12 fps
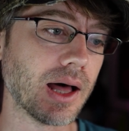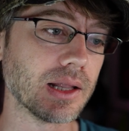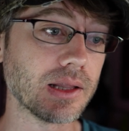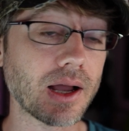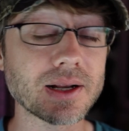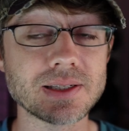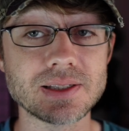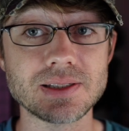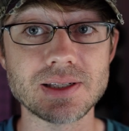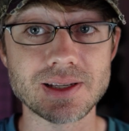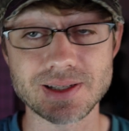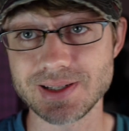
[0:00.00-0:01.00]
Luck
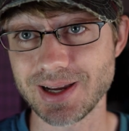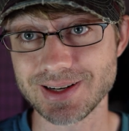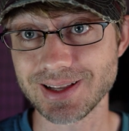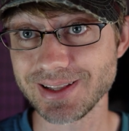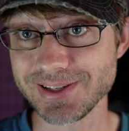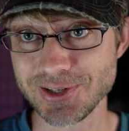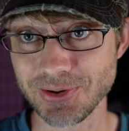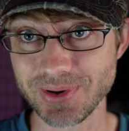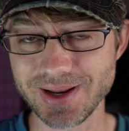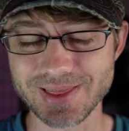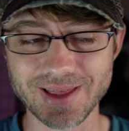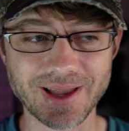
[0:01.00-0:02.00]
doesn't technically do
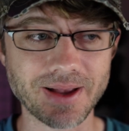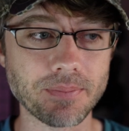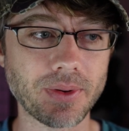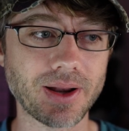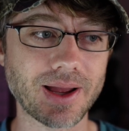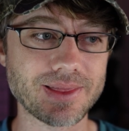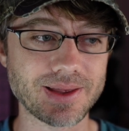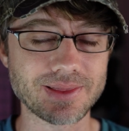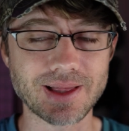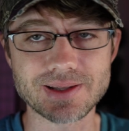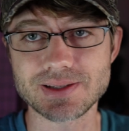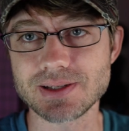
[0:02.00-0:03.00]
anything, but I think
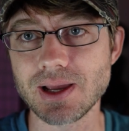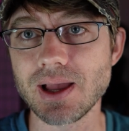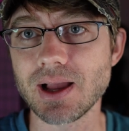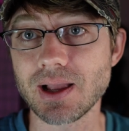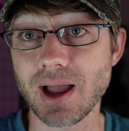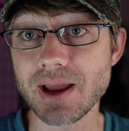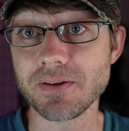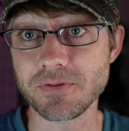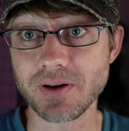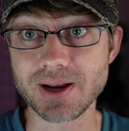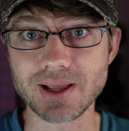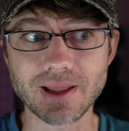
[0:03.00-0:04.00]
that's kind of funny.